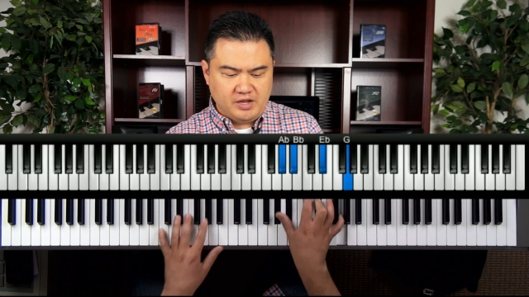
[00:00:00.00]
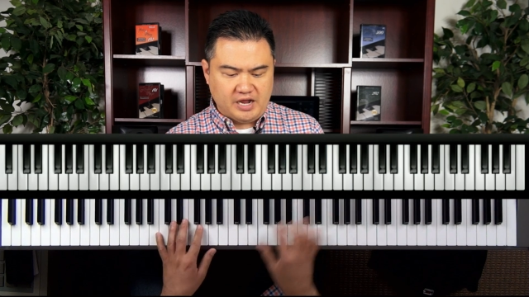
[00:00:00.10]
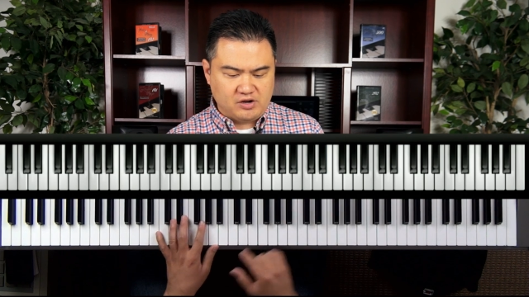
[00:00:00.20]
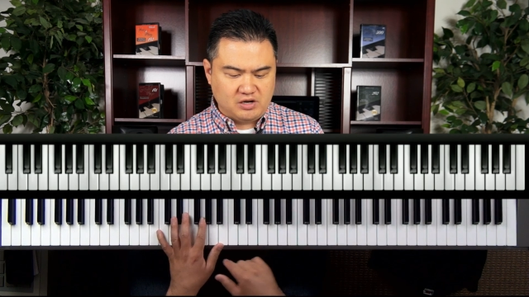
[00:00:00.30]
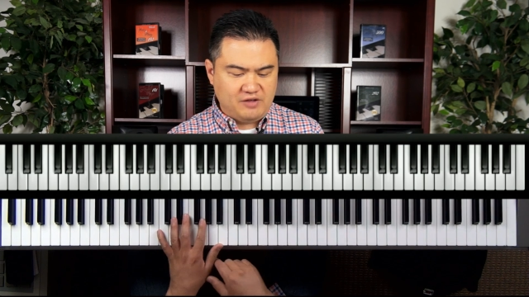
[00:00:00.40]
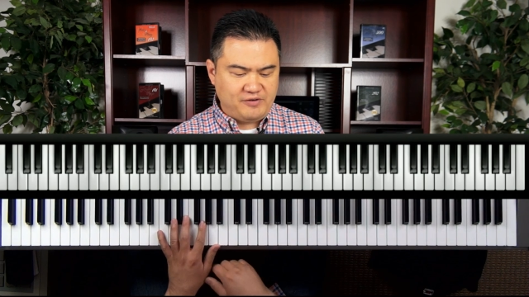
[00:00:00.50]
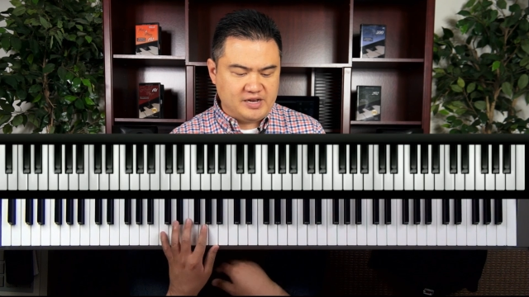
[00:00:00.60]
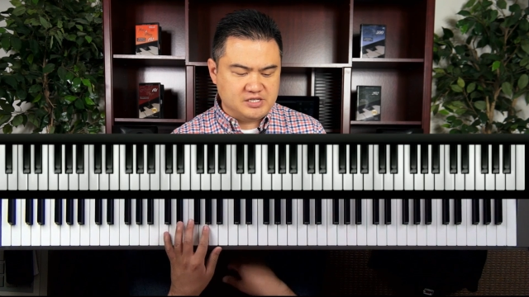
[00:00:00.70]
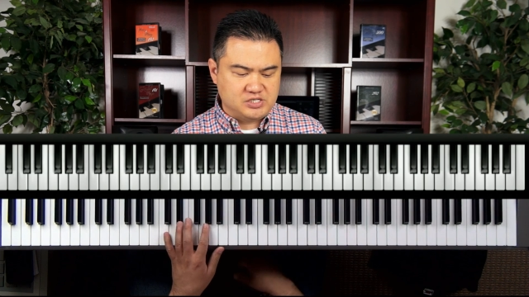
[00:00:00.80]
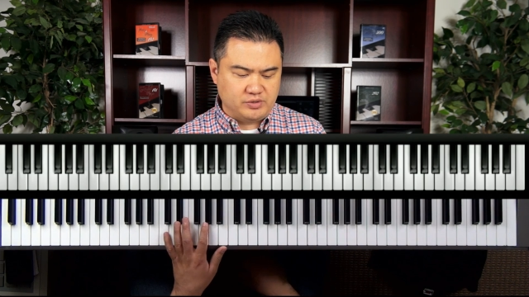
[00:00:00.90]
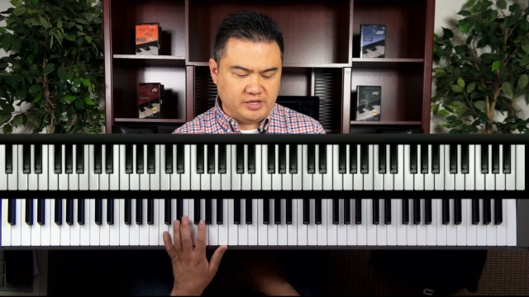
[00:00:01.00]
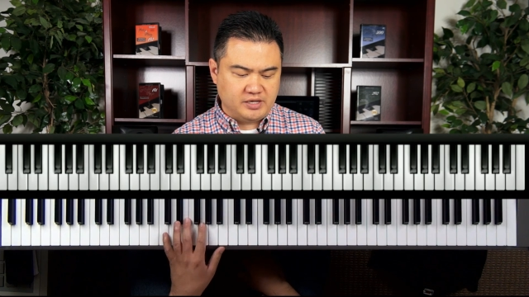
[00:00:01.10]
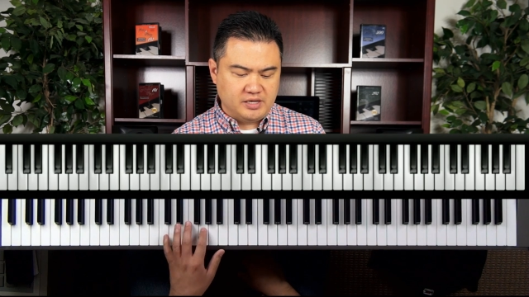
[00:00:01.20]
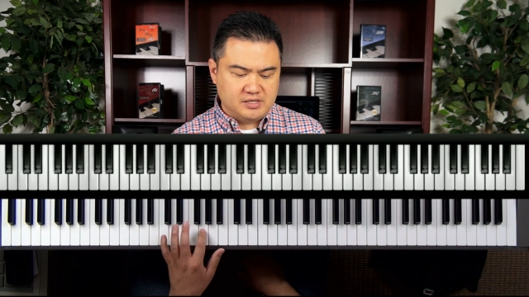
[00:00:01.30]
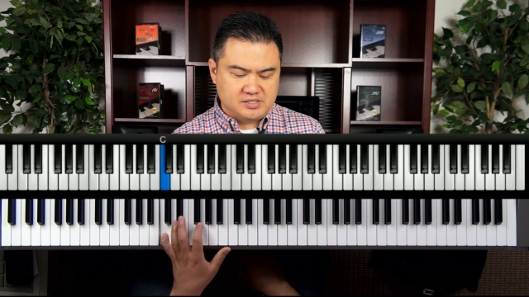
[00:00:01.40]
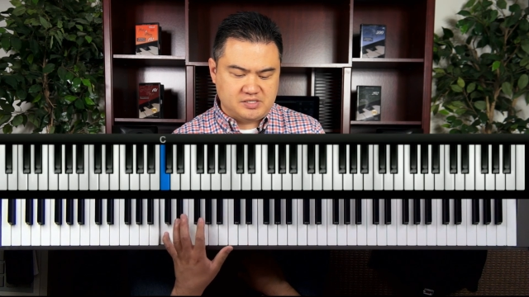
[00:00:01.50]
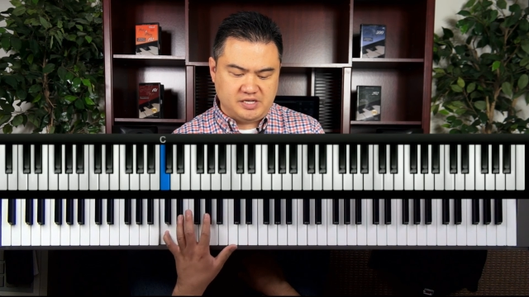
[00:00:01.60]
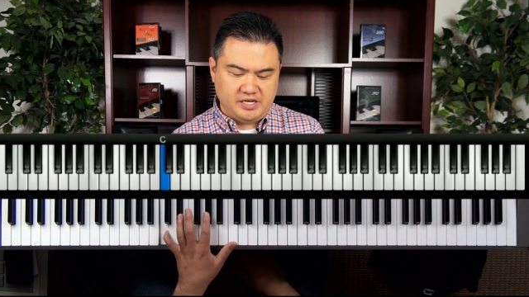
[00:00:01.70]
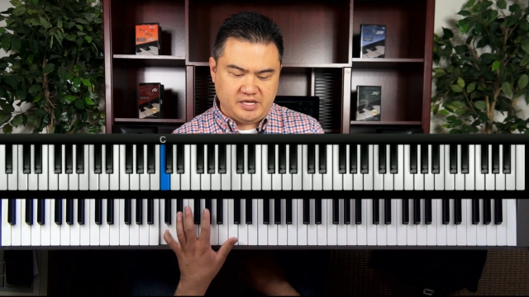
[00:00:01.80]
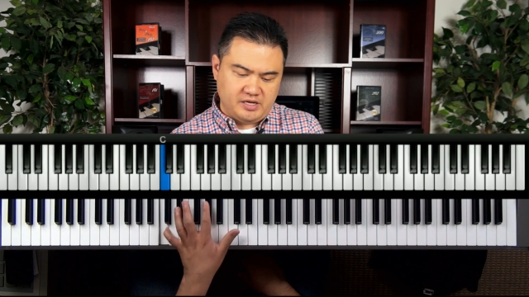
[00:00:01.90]
And your left hand is doing
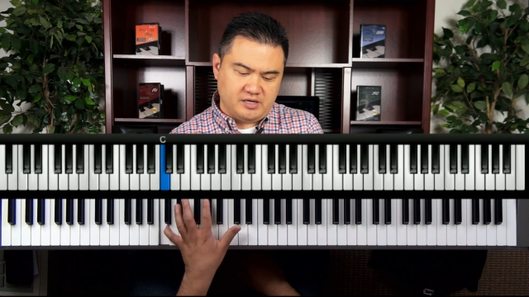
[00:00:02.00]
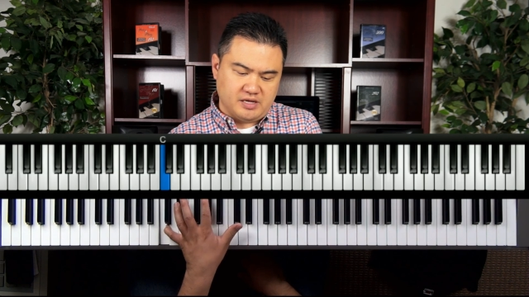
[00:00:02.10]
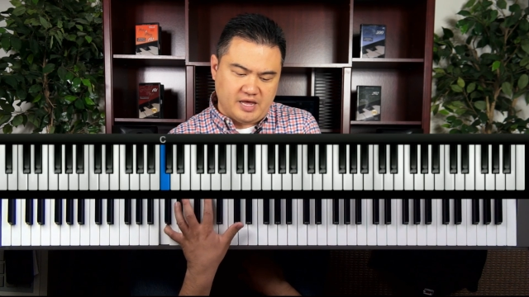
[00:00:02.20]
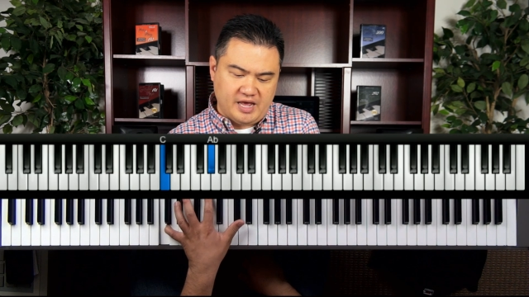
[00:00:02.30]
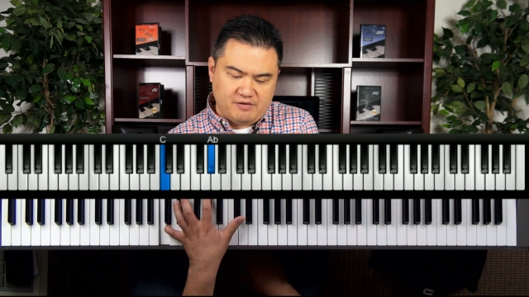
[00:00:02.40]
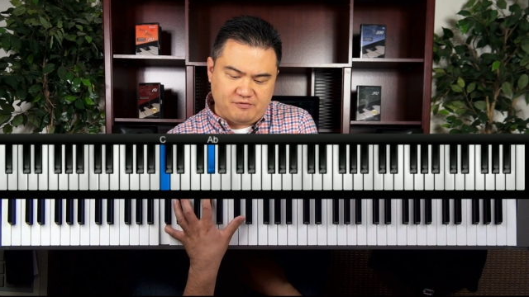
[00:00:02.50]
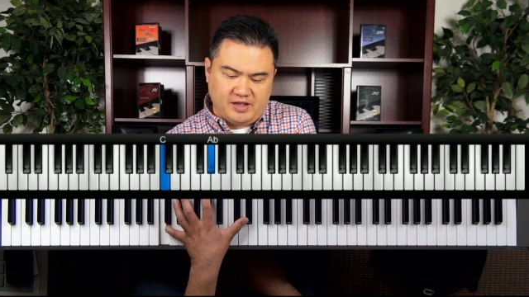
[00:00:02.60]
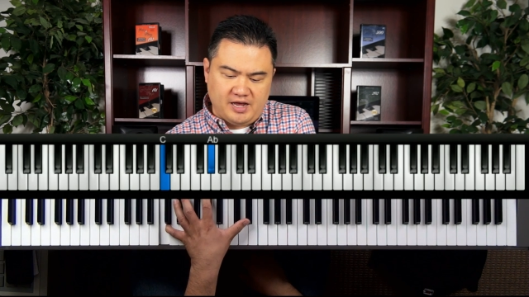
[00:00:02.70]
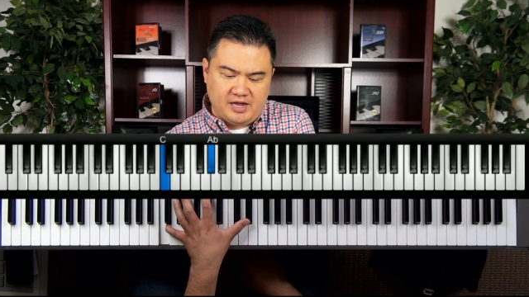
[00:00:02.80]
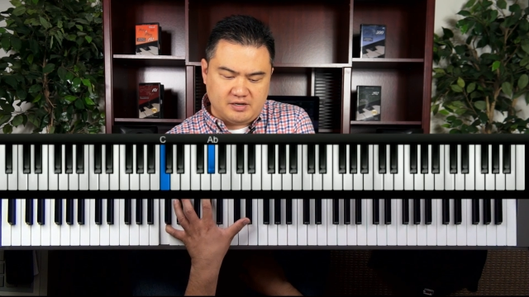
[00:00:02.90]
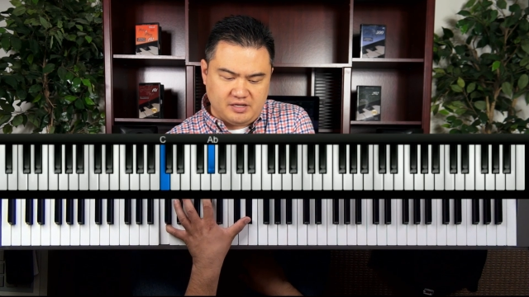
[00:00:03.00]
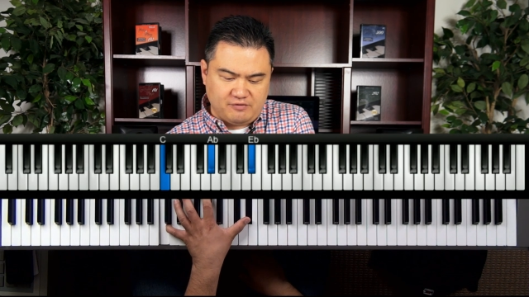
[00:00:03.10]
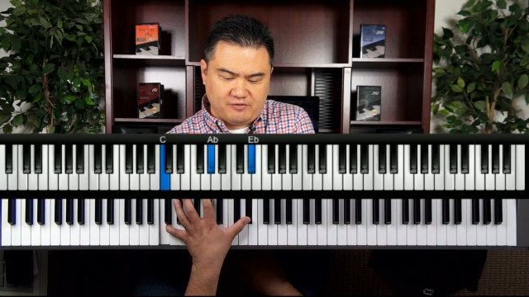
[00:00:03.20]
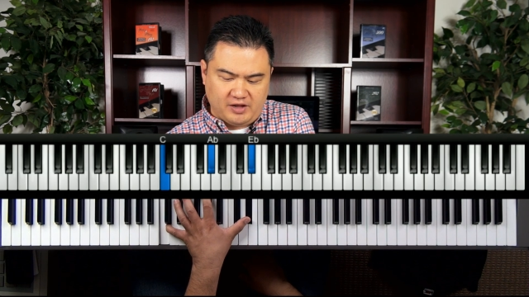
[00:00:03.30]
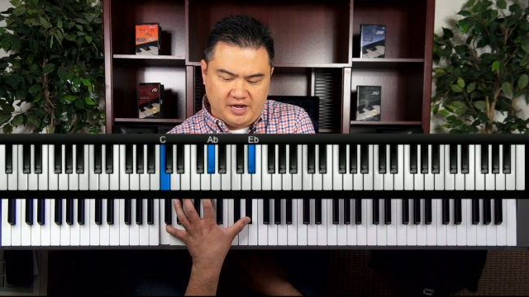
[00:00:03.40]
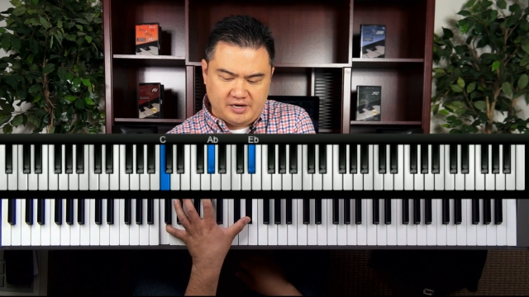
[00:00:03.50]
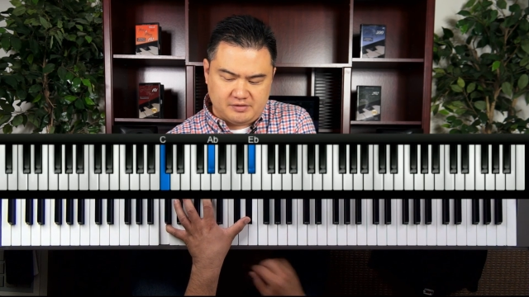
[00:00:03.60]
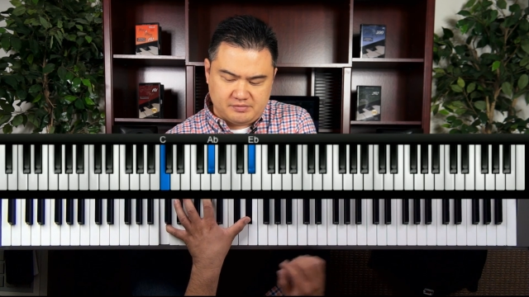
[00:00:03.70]
C, A flat, E flat,